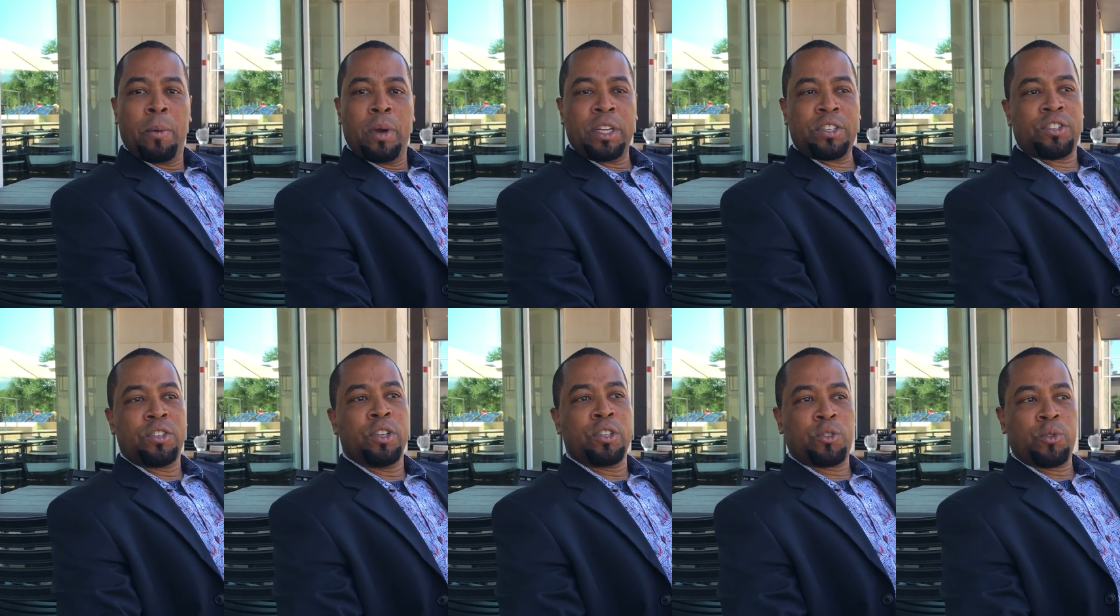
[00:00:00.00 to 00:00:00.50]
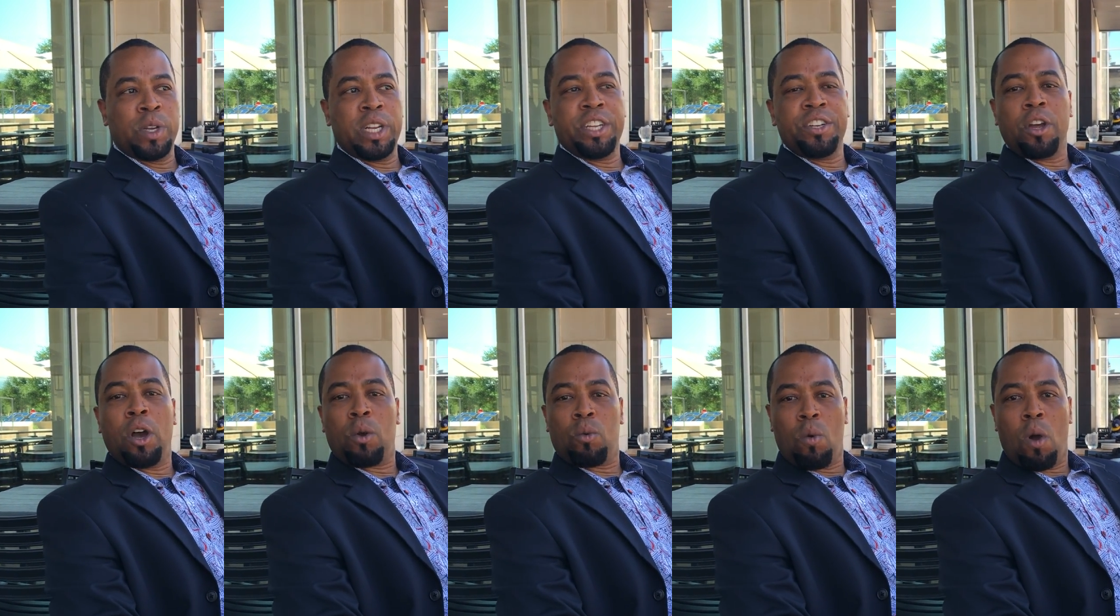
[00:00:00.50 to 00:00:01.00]
It's, it's
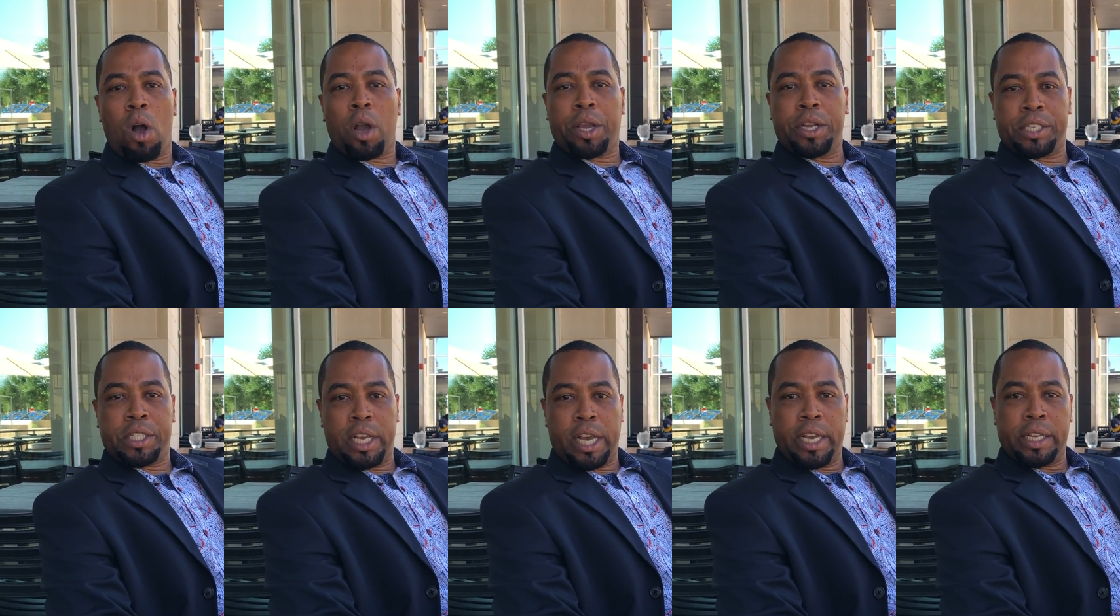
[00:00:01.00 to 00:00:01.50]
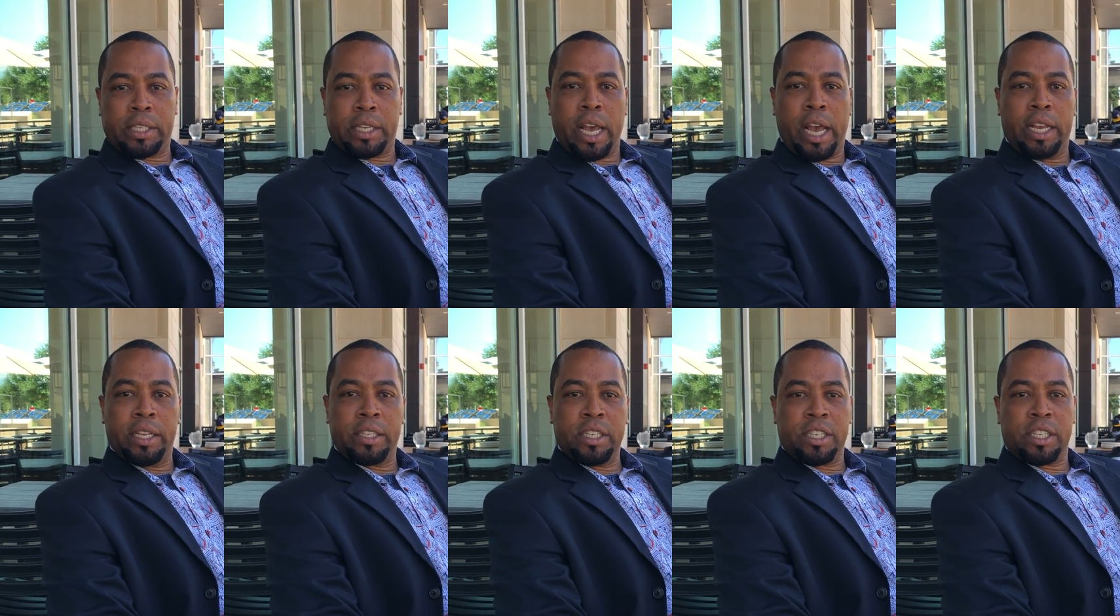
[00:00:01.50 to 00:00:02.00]
really not rocket science, guys.